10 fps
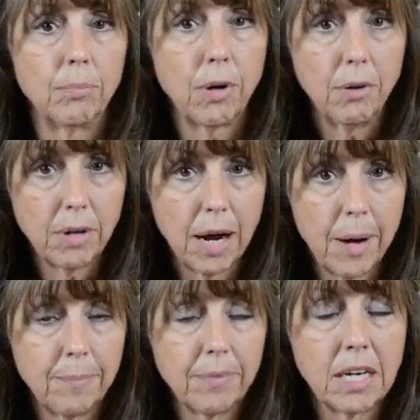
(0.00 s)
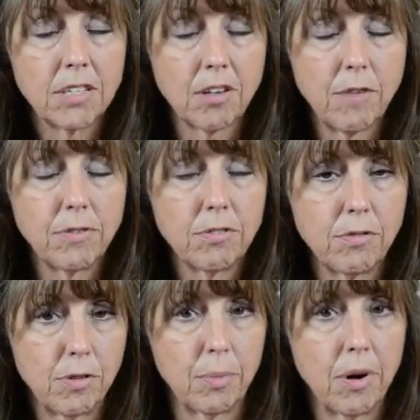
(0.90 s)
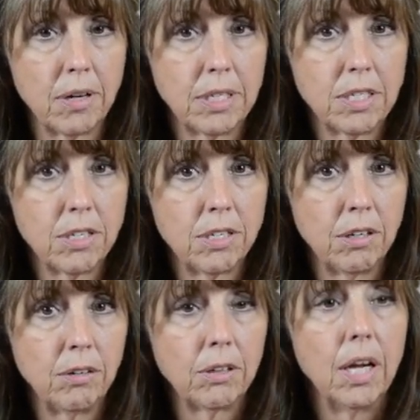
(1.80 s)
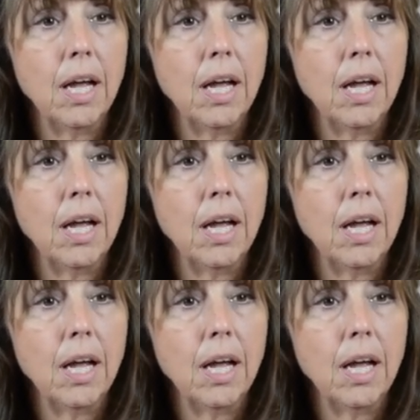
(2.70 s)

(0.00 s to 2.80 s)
program that is offered through the Barral Institute